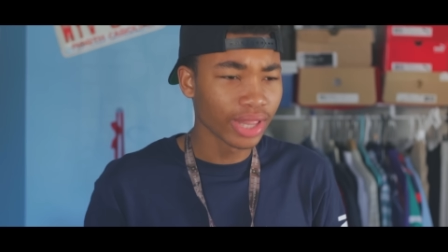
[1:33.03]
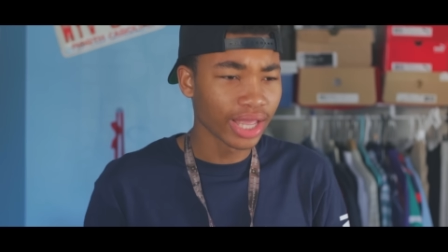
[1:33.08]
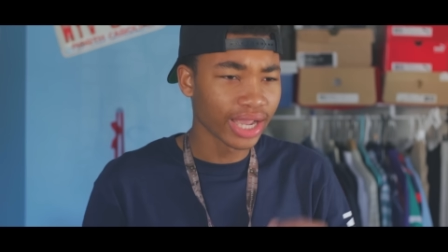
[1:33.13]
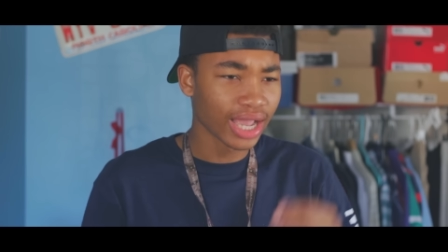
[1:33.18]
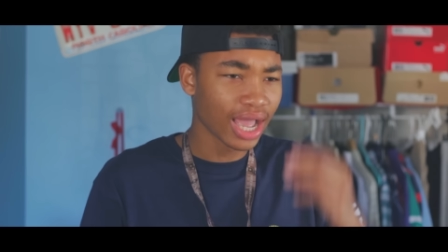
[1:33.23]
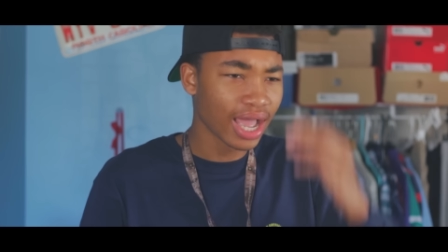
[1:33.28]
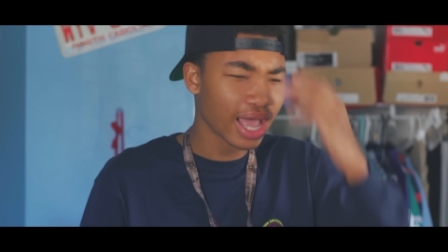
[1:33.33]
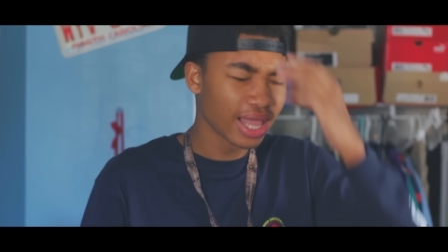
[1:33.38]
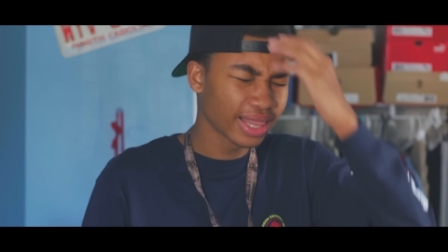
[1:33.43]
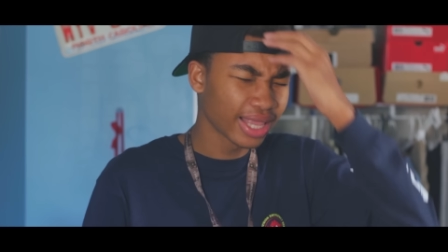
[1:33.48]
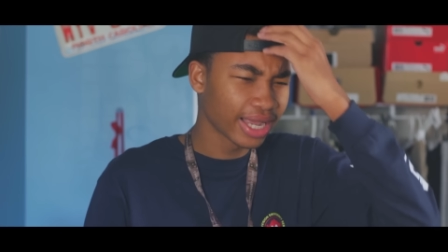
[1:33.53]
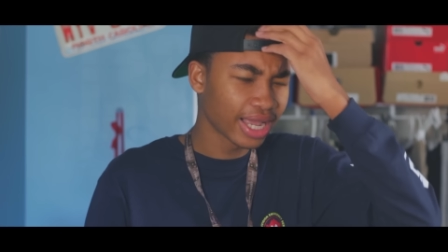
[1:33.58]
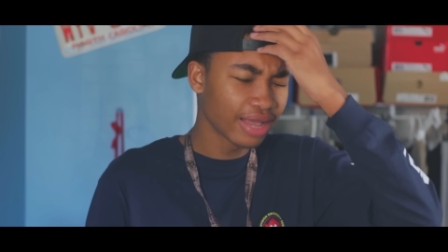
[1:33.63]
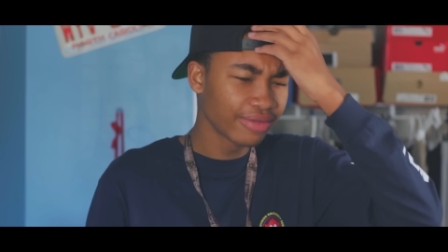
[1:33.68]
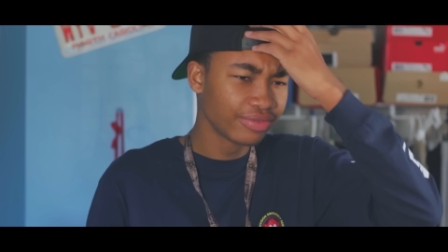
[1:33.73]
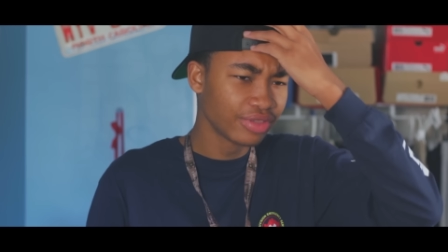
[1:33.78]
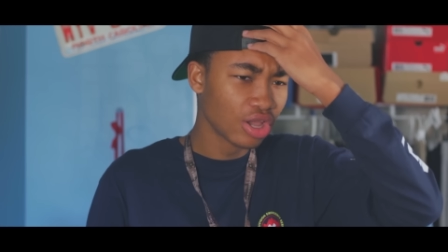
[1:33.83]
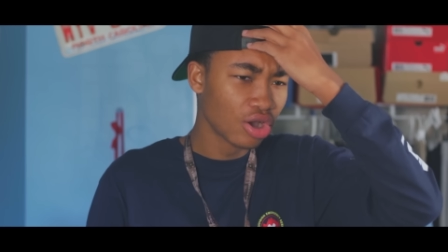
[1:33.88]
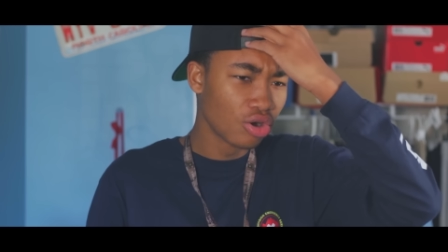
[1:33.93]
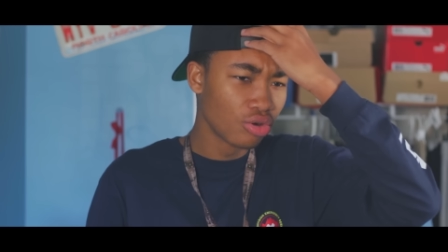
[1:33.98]

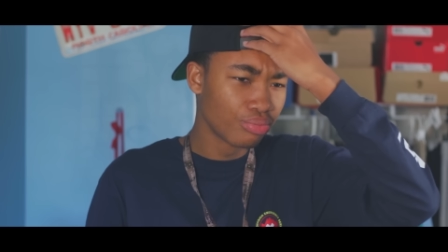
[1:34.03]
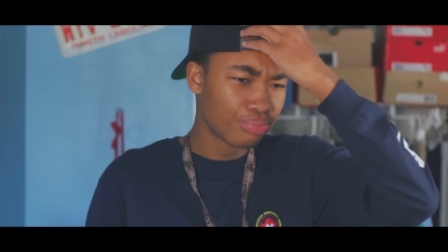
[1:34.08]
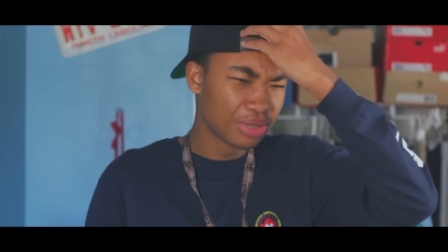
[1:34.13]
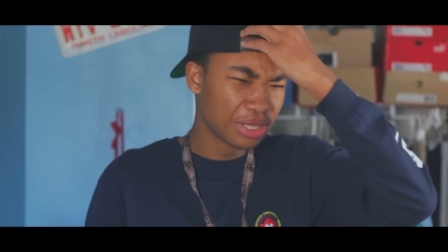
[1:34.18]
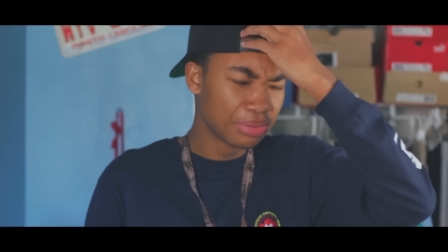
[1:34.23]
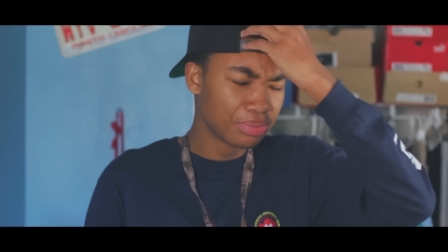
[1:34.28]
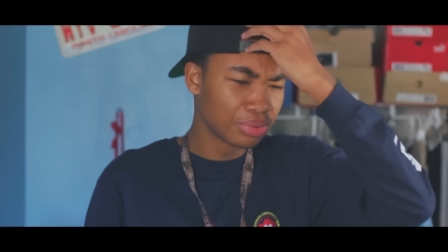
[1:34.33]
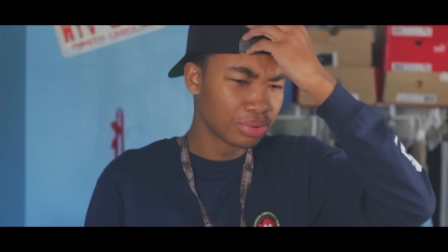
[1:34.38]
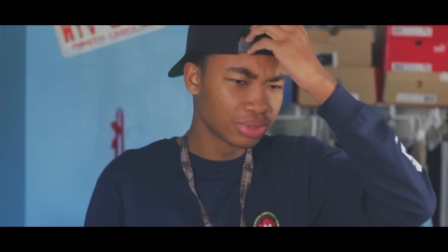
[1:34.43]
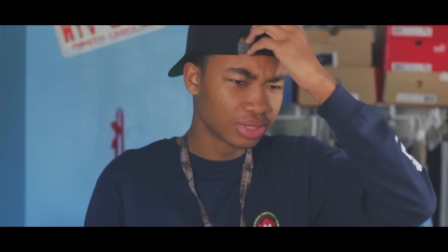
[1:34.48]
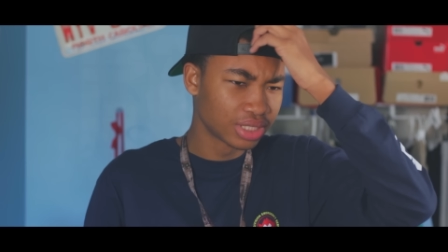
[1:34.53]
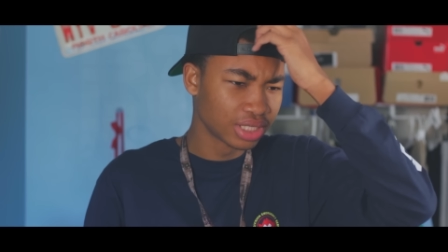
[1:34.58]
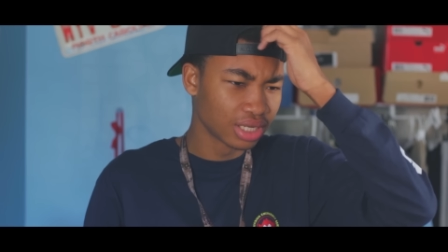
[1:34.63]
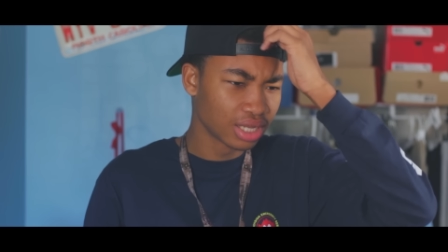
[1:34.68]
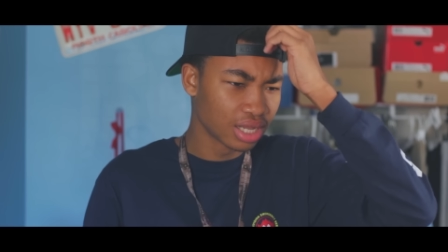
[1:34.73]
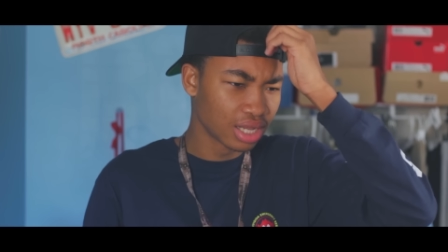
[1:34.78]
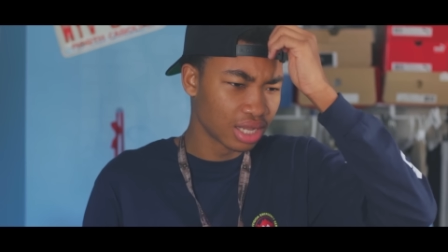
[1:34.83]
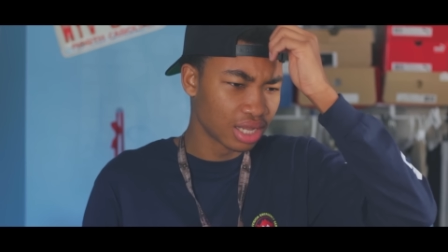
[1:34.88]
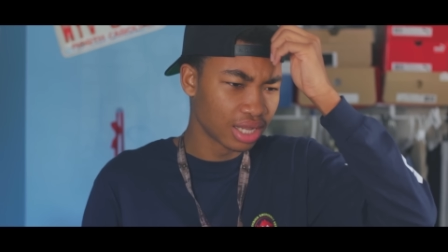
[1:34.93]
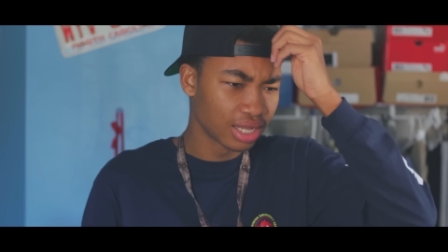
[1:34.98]
I've known people
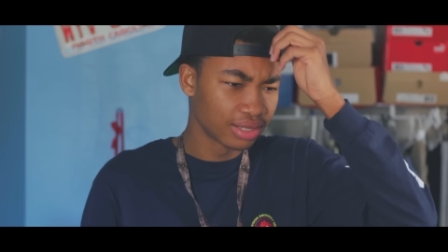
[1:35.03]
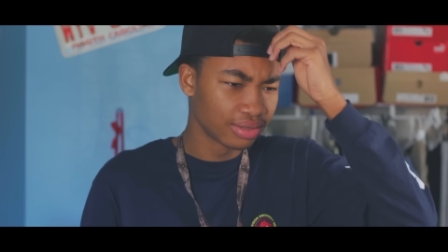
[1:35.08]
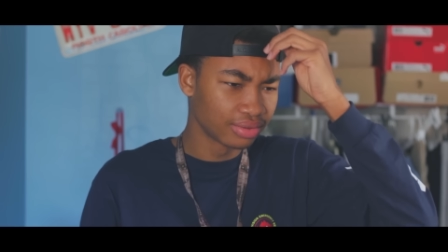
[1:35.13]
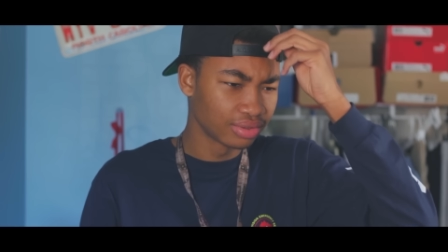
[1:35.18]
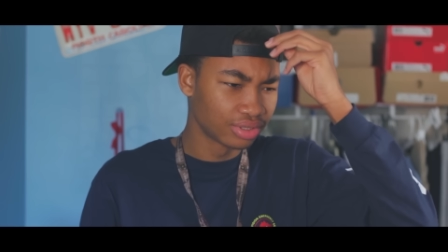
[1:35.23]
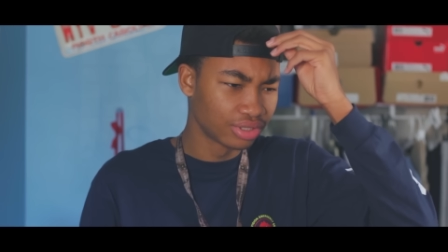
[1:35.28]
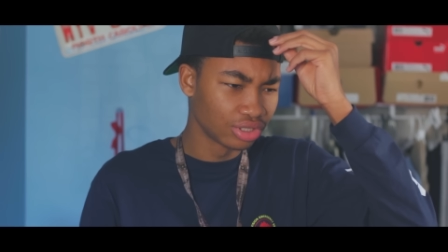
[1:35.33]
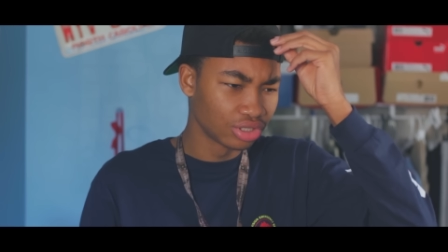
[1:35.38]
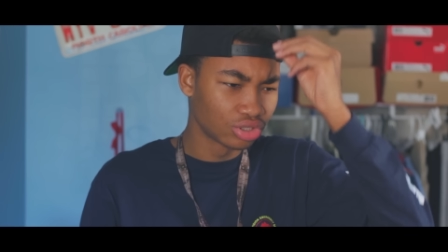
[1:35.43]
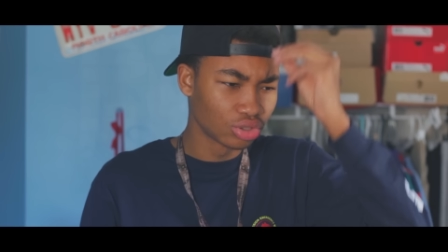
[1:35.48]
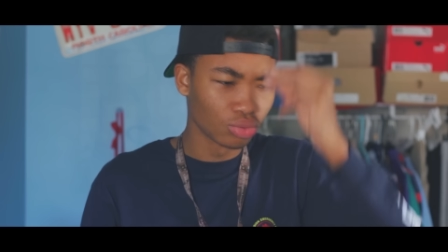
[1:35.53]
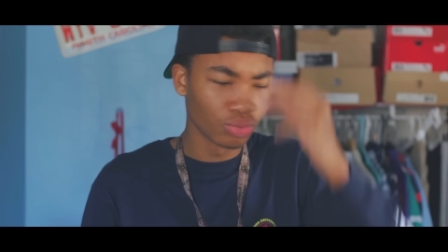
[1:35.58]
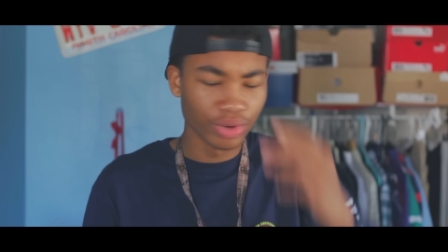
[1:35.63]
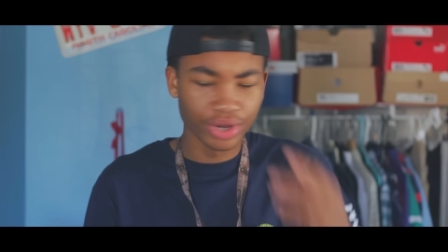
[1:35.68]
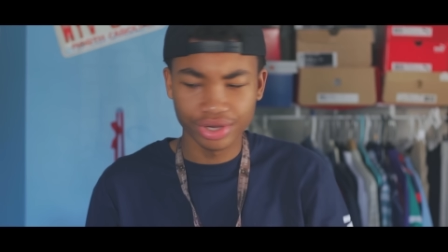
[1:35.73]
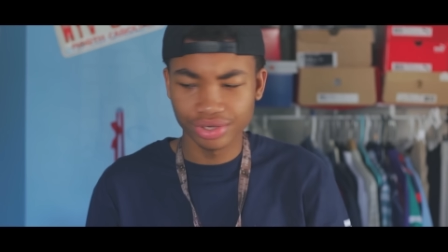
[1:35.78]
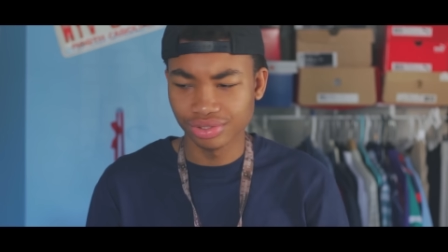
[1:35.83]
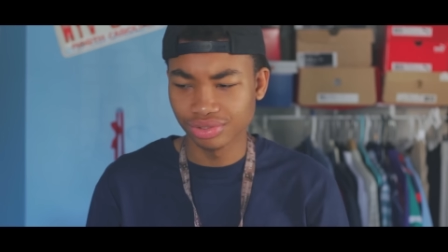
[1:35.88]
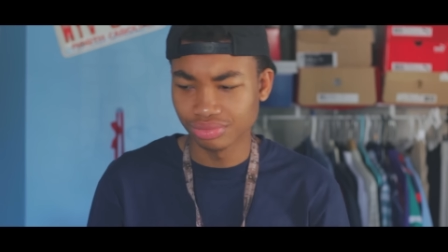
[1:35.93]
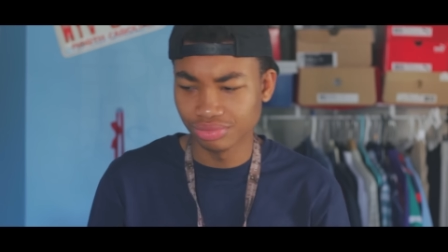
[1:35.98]
to
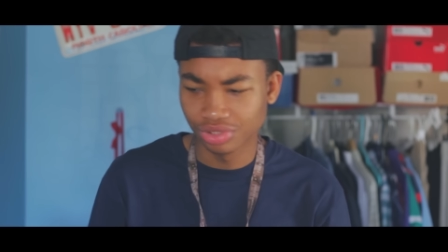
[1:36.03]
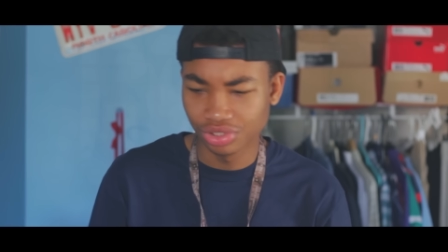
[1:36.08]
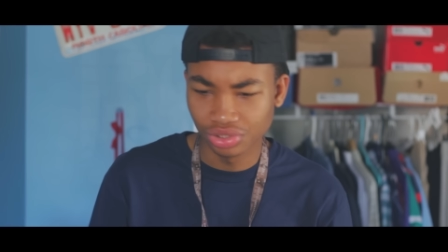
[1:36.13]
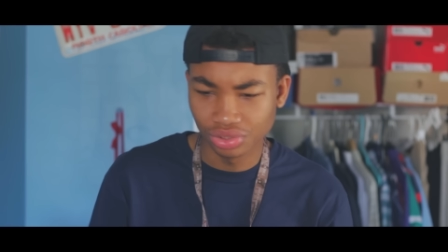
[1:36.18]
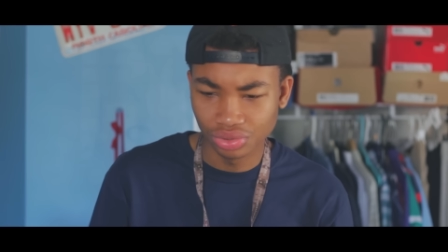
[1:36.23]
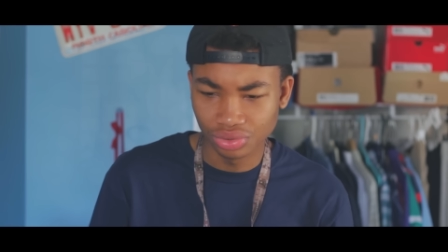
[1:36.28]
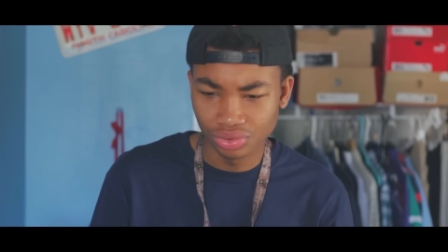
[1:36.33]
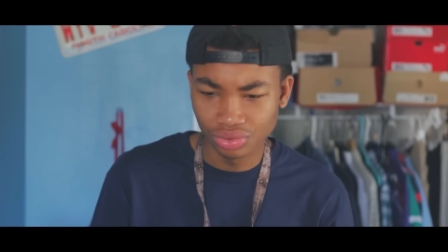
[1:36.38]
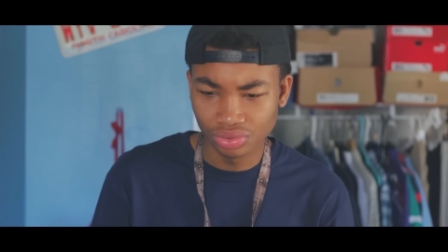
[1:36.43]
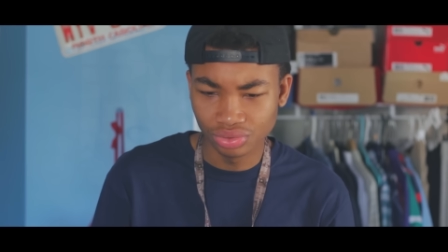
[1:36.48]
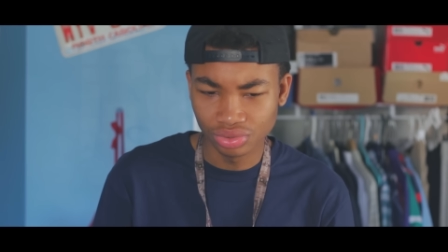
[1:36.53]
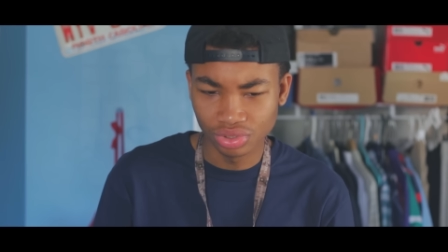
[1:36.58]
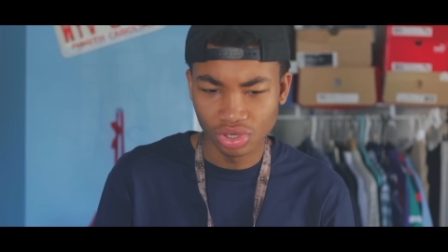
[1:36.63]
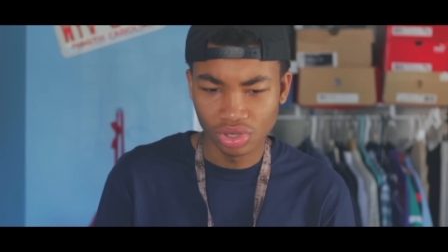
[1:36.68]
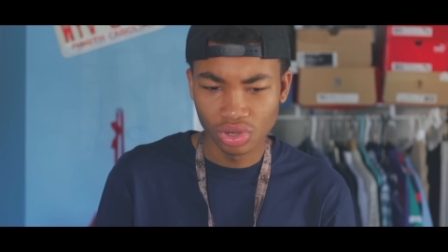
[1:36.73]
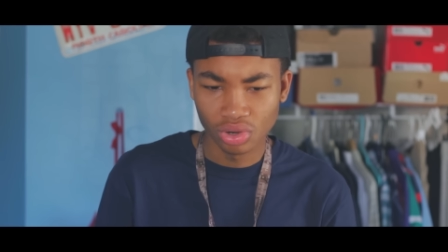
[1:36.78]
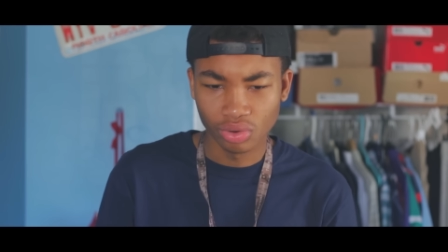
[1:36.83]
wear some shoes